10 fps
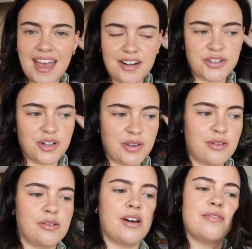and I'll show
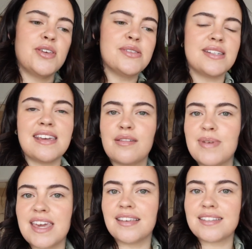you a few sneak
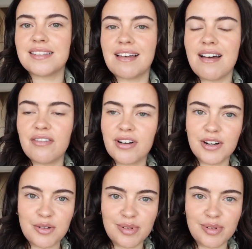peeks of her new